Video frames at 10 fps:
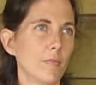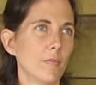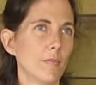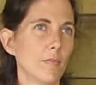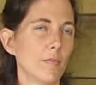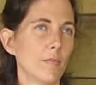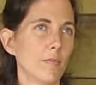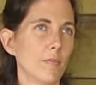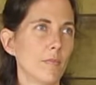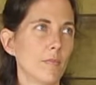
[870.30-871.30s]

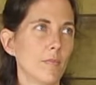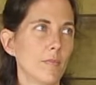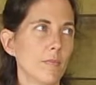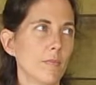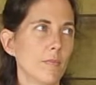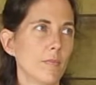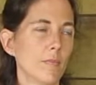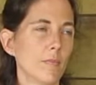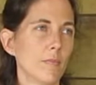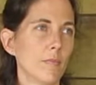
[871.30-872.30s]

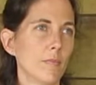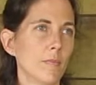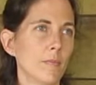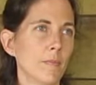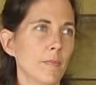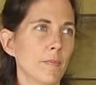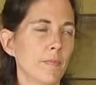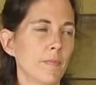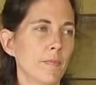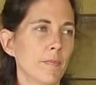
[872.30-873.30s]

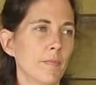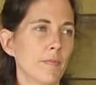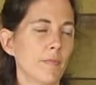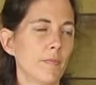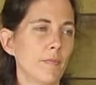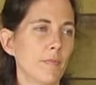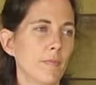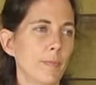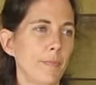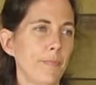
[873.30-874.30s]

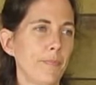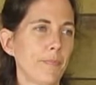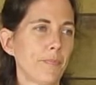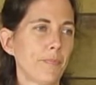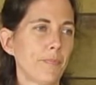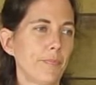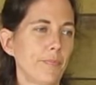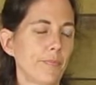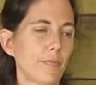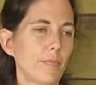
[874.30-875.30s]

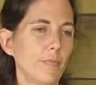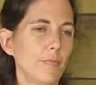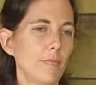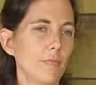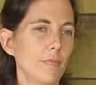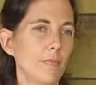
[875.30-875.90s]
(not speaking)